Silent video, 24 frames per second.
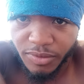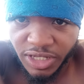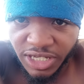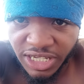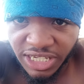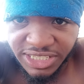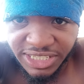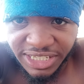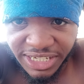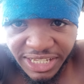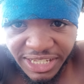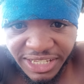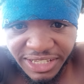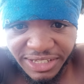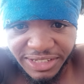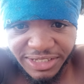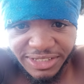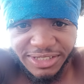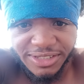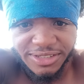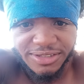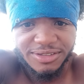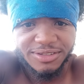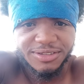Cause it
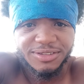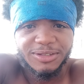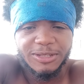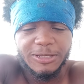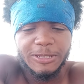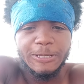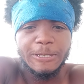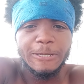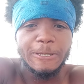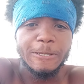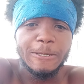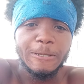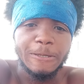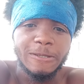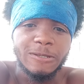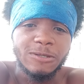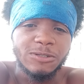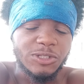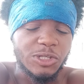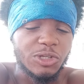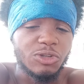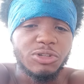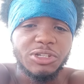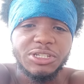is.
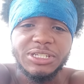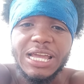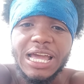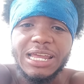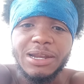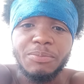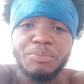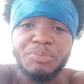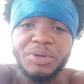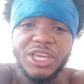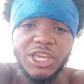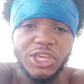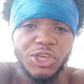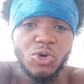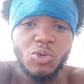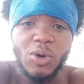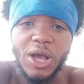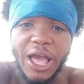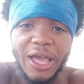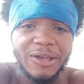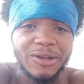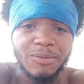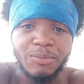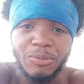So you just gotta be you
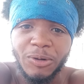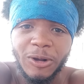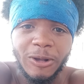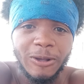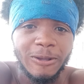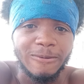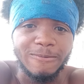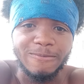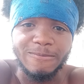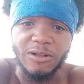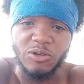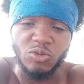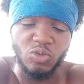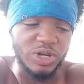out here, bro.